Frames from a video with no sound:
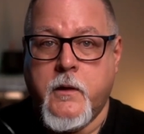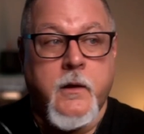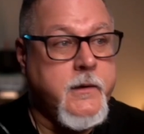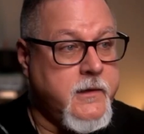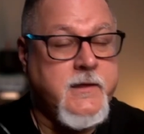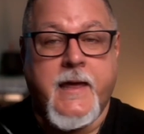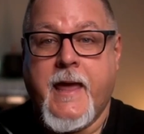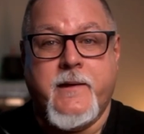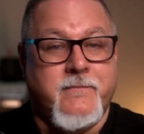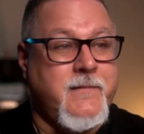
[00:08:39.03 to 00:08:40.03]
Because
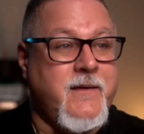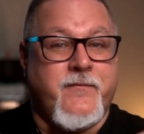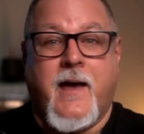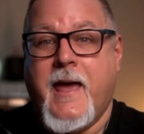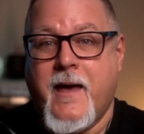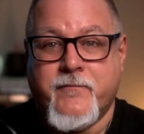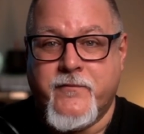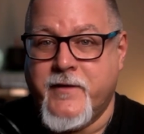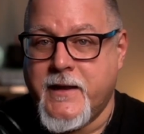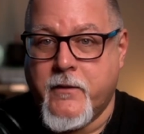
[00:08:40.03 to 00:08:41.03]
again, if I have a
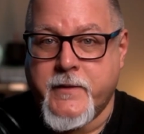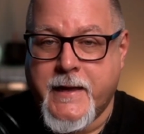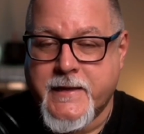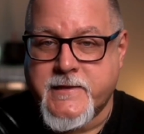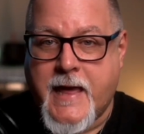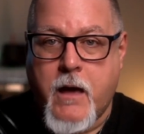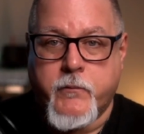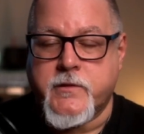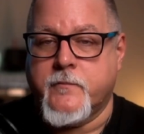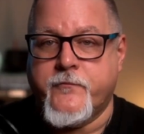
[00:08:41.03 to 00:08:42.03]
video that gets out
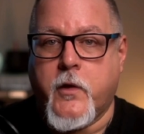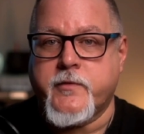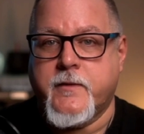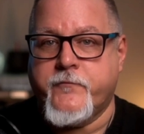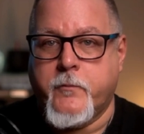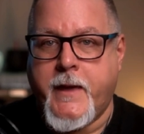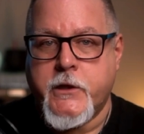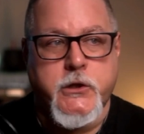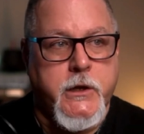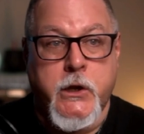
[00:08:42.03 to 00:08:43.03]
with some false
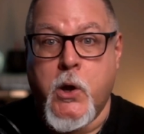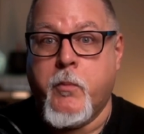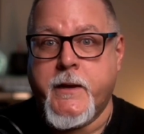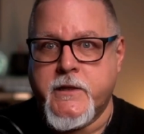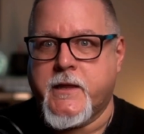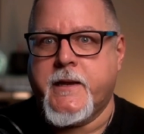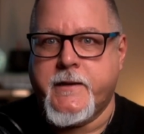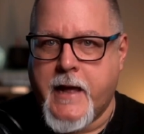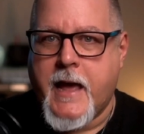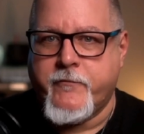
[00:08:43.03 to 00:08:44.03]
information, nobody's going to
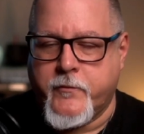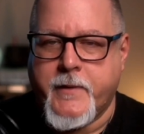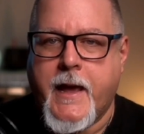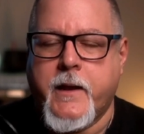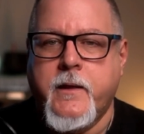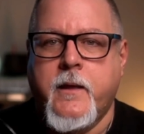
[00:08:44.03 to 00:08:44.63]
die from that.